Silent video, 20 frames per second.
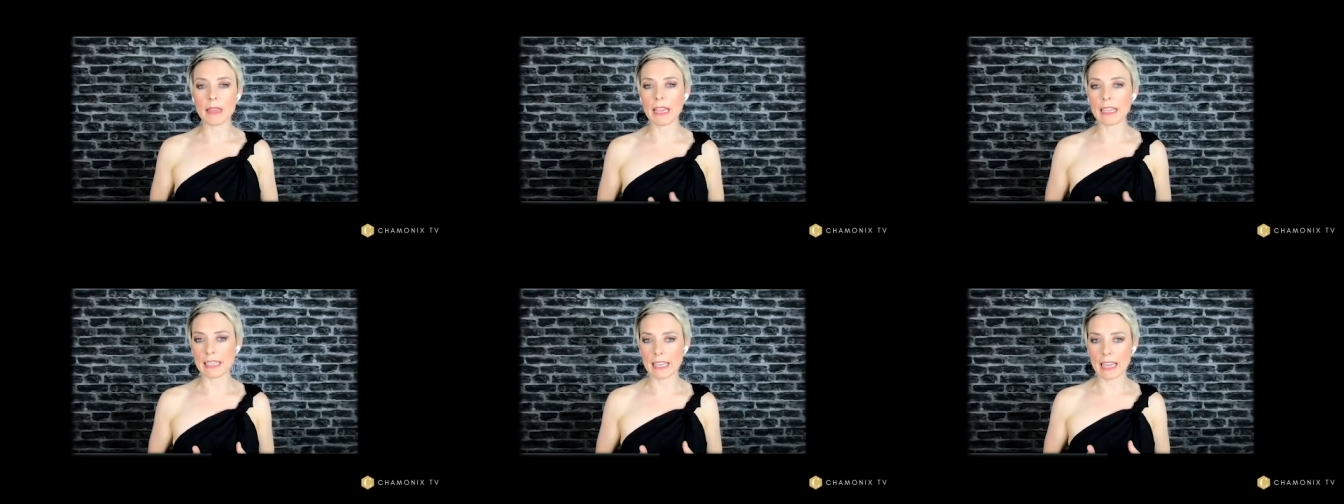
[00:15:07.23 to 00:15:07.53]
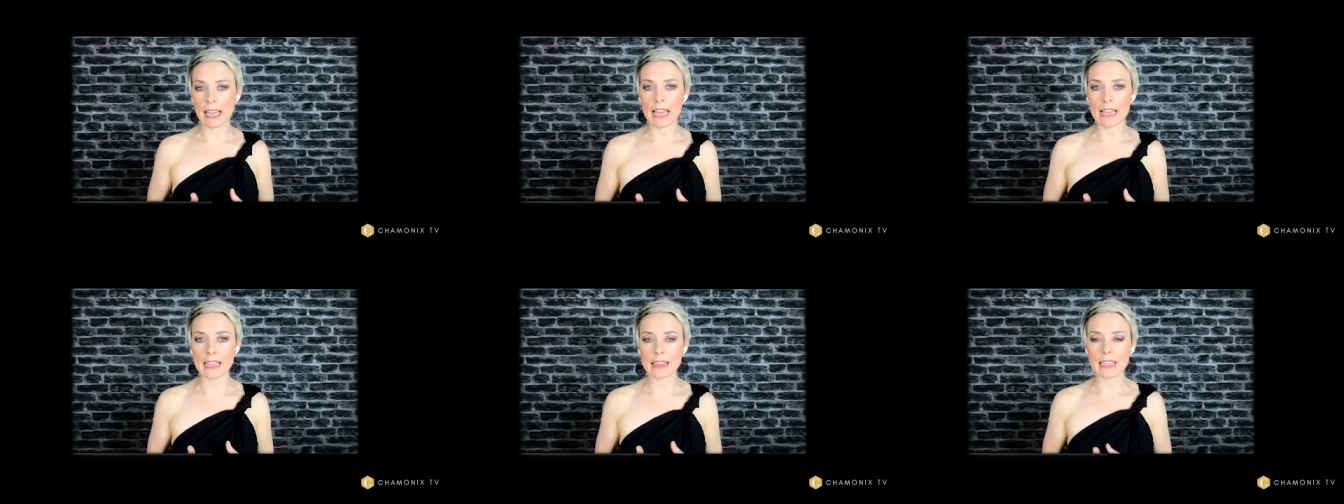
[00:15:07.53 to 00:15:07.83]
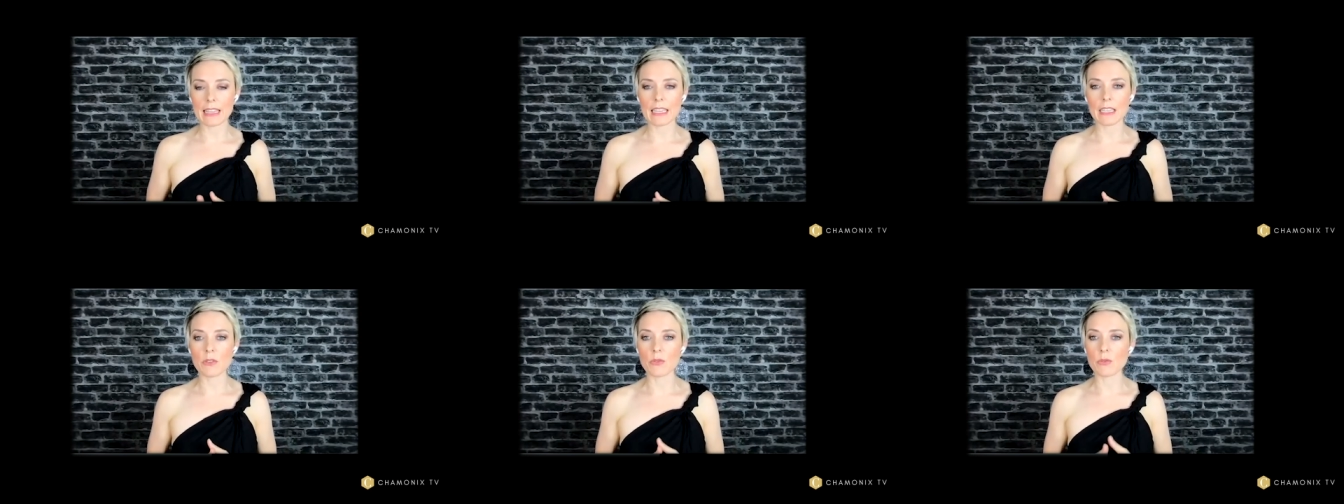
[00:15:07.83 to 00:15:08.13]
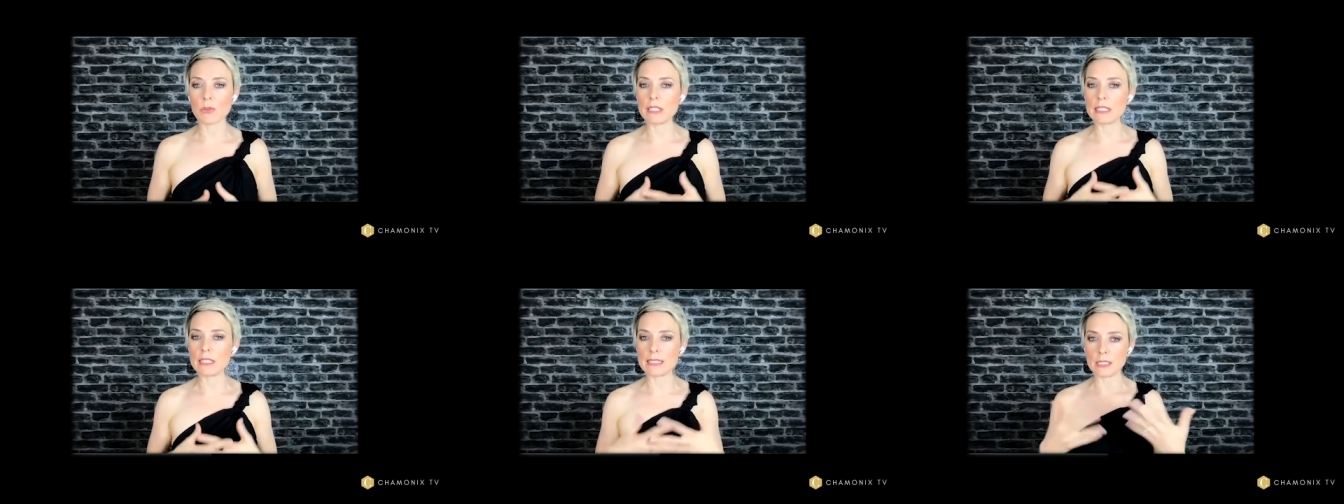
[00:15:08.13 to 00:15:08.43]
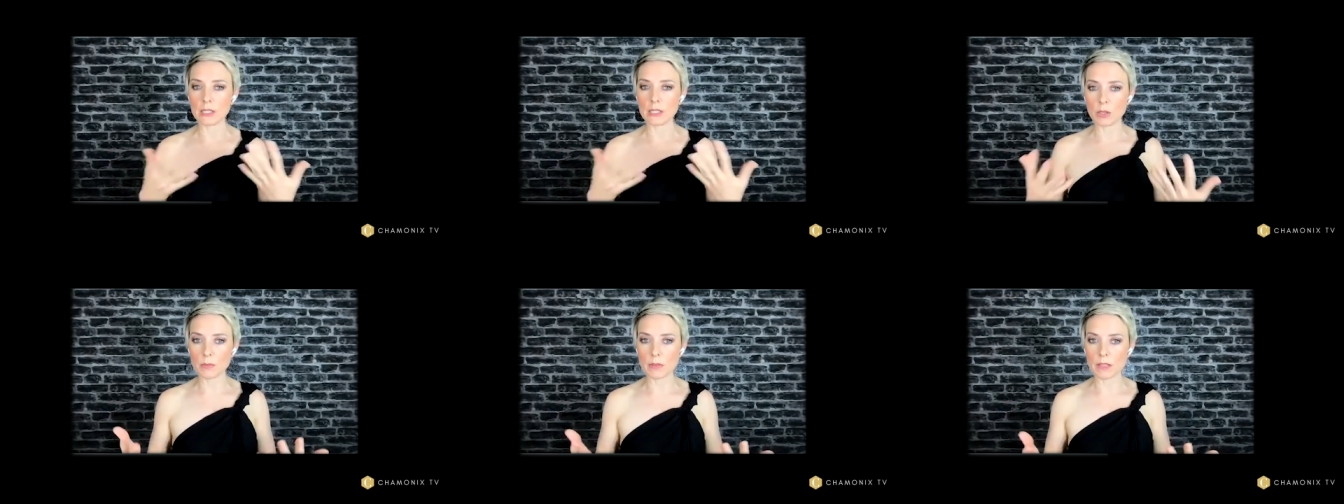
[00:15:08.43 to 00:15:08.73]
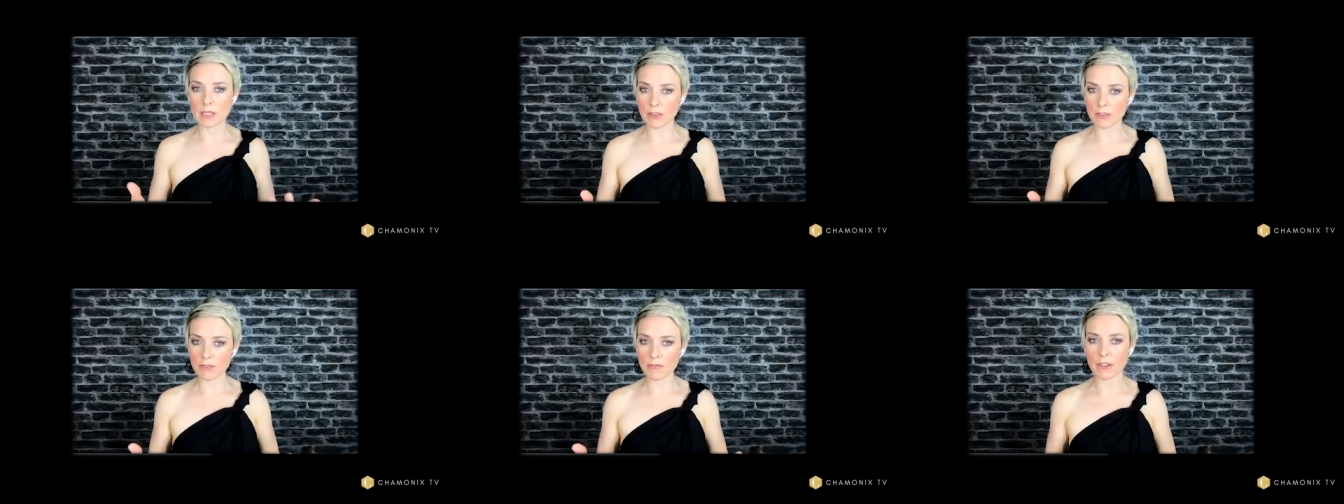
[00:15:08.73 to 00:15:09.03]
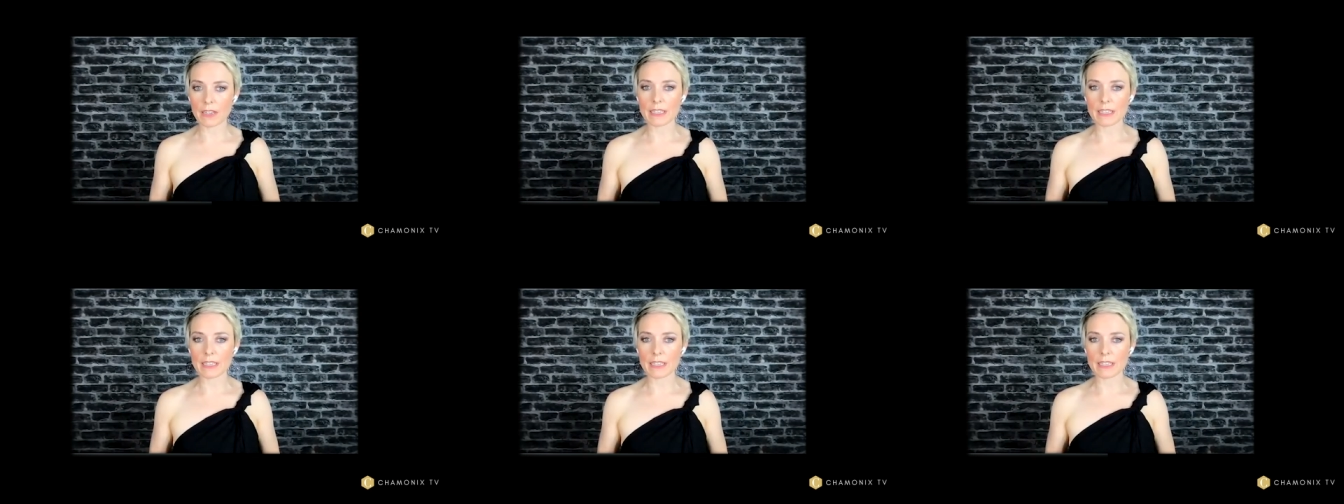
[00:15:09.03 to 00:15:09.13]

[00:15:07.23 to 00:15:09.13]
they can then resume their